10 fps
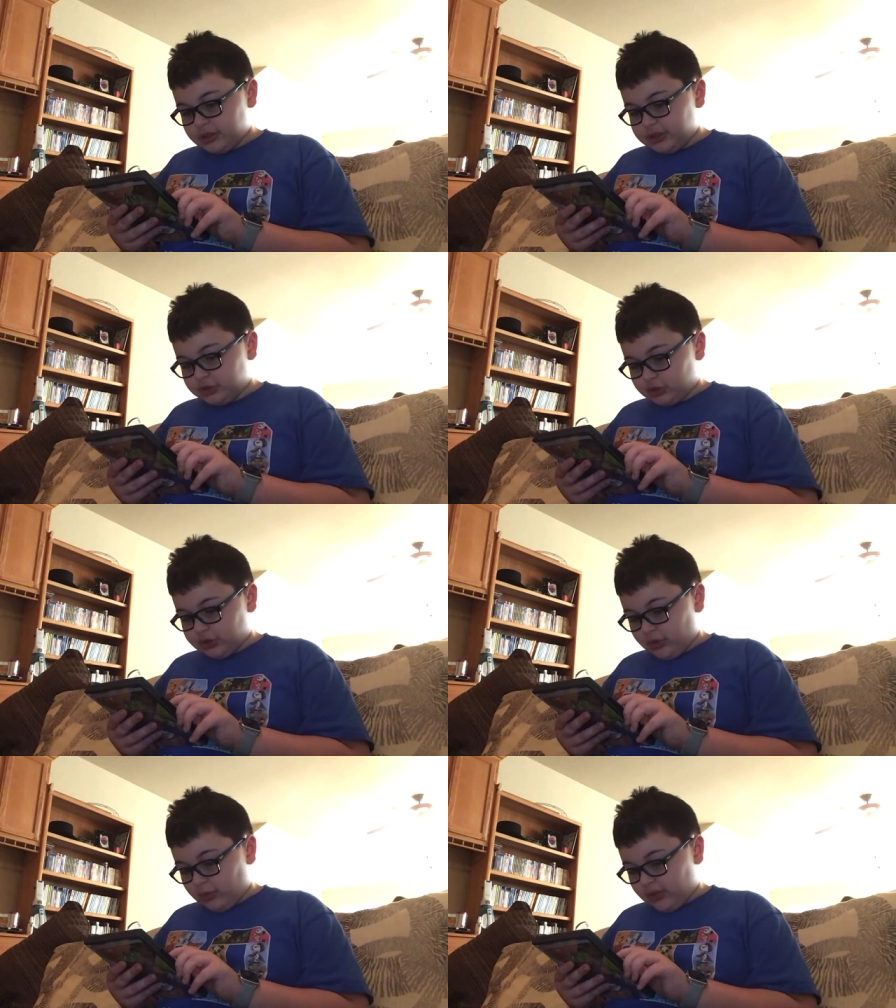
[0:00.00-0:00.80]

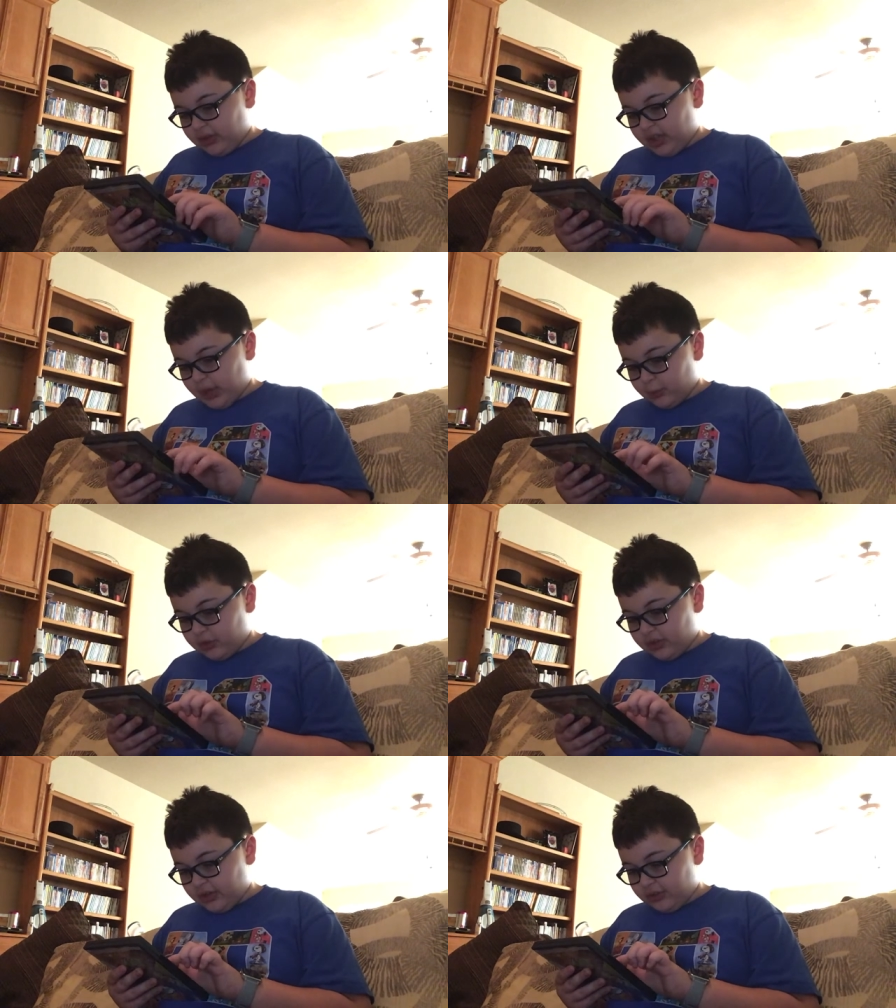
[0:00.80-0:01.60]
introducing
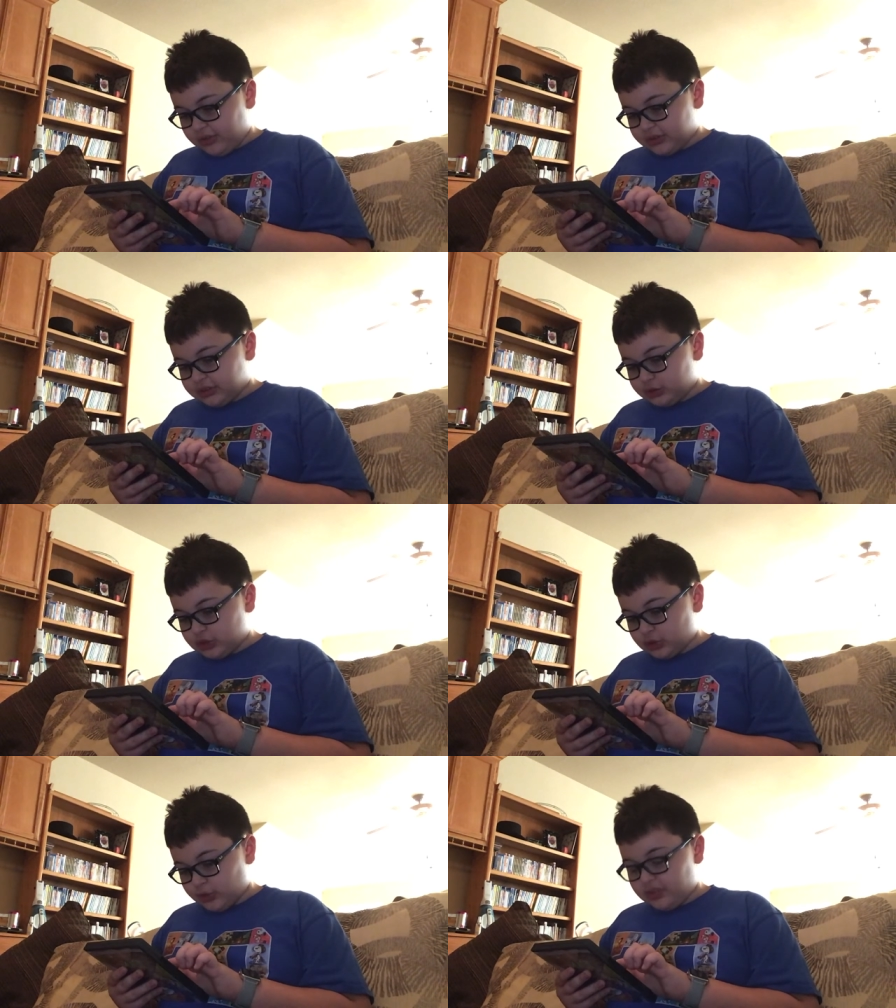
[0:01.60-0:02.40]
Cameron Diaz
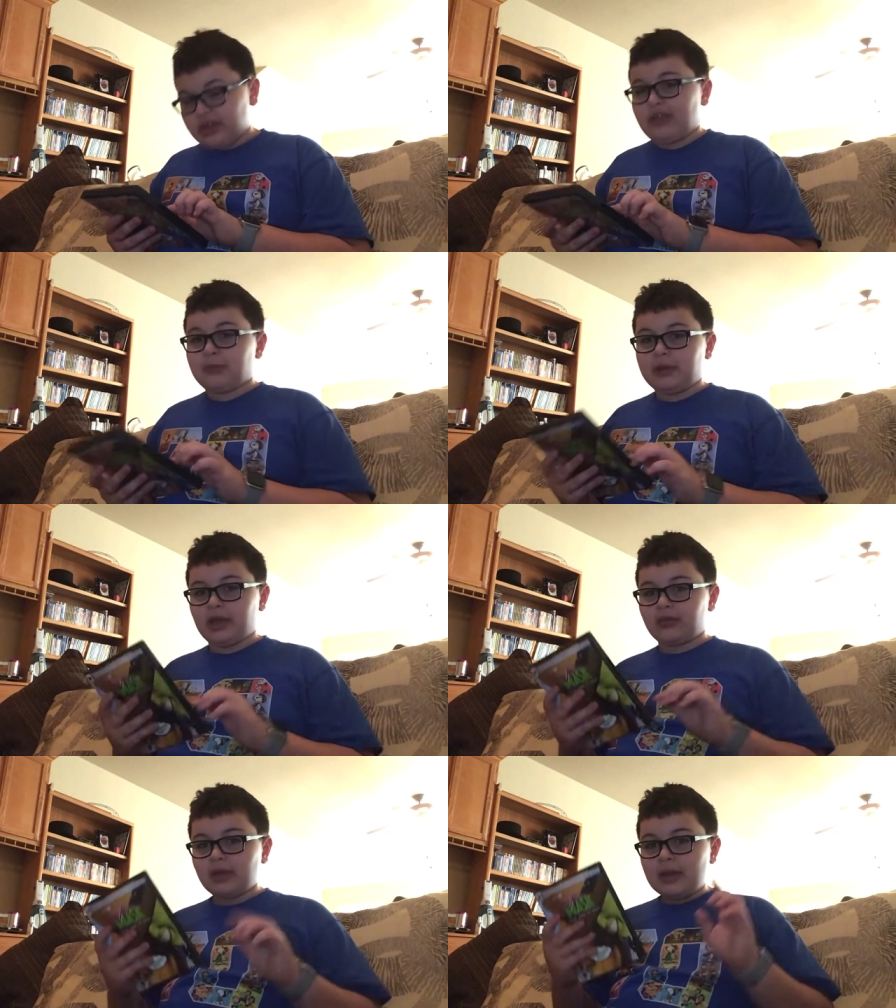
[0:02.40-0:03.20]
screen test
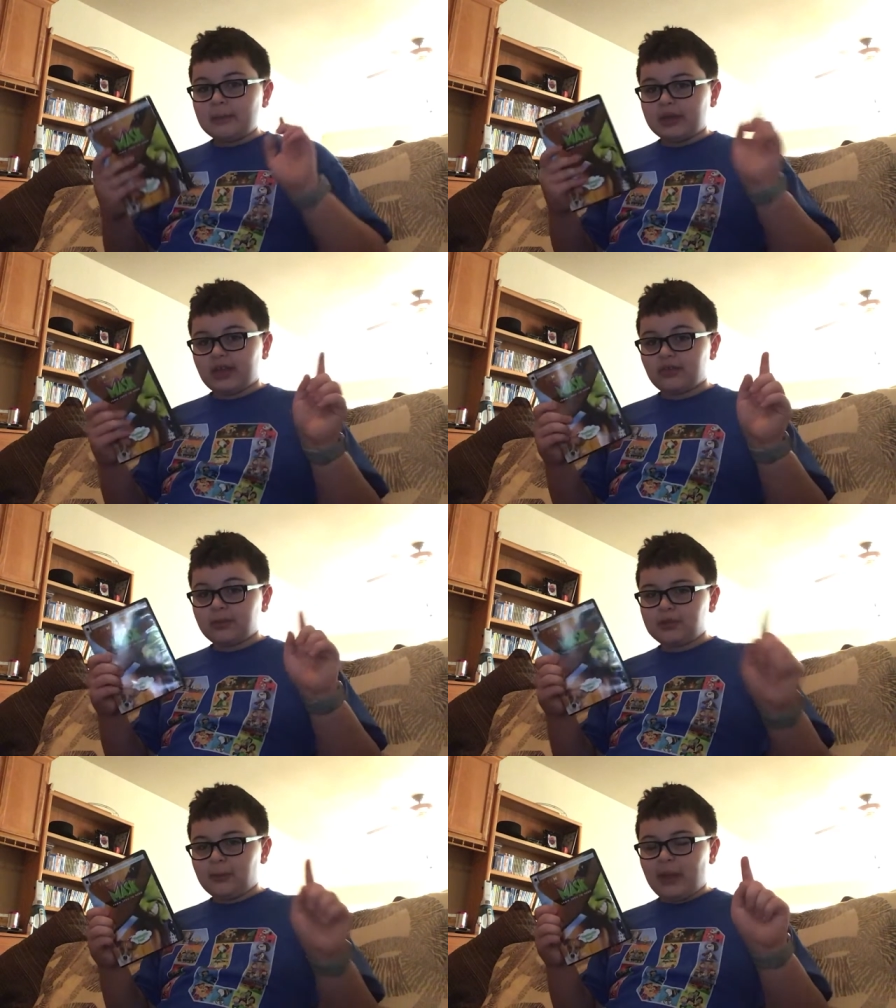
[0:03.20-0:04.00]
because because
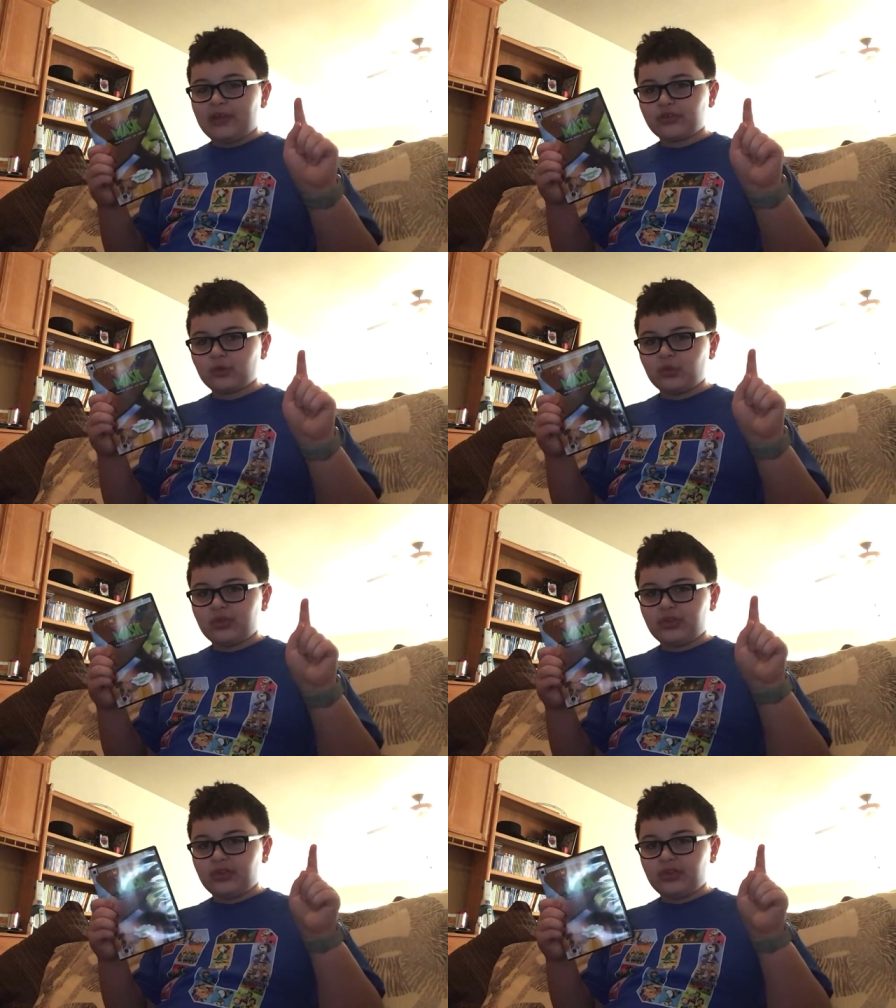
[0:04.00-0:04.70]
The Mask was